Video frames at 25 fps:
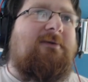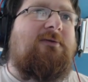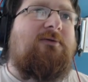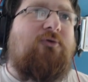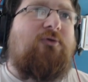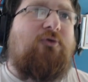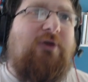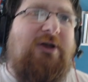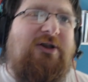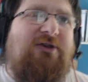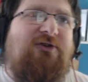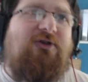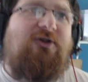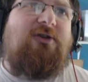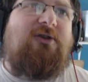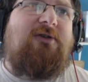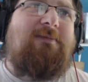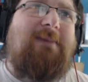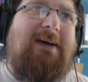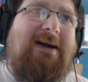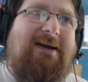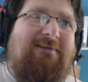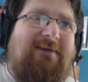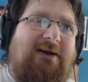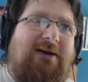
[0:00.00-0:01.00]
Creatures
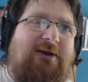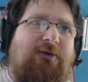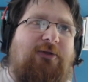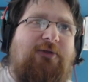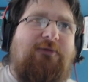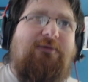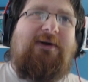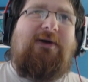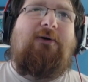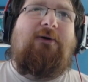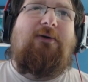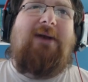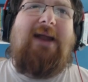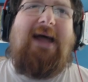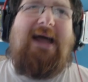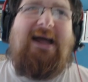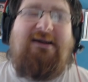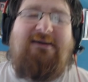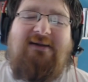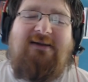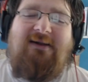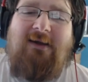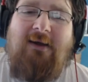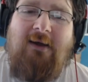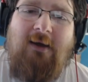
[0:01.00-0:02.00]
mana value 3 or
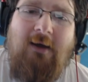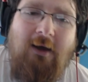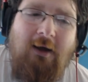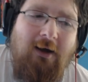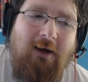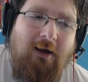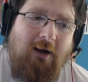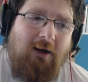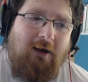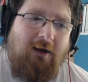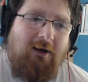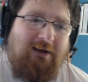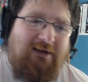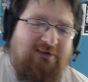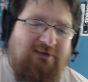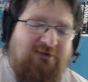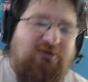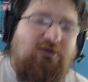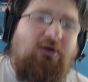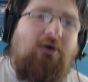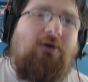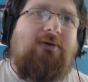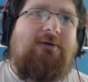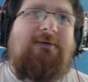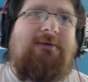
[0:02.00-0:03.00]
less is
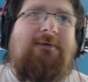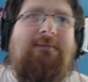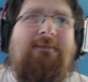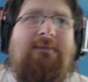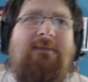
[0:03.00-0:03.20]
not